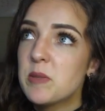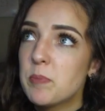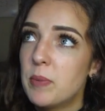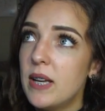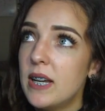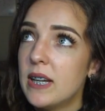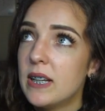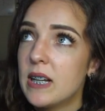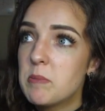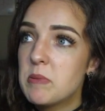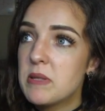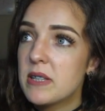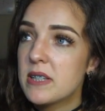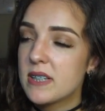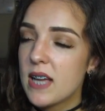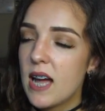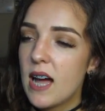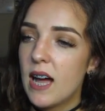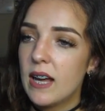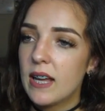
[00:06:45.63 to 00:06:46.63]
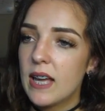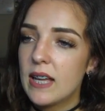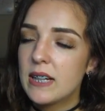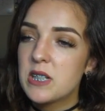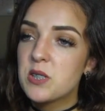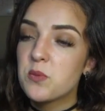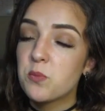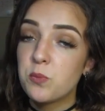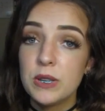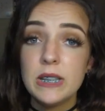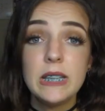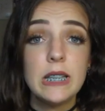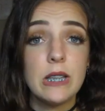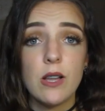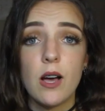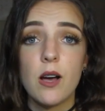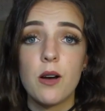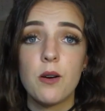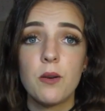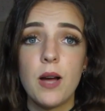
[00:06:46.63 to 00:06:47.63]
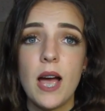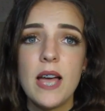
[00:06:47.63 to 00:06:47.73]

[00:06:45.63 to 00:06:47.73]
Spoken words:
plane up in the sky, and it's really low.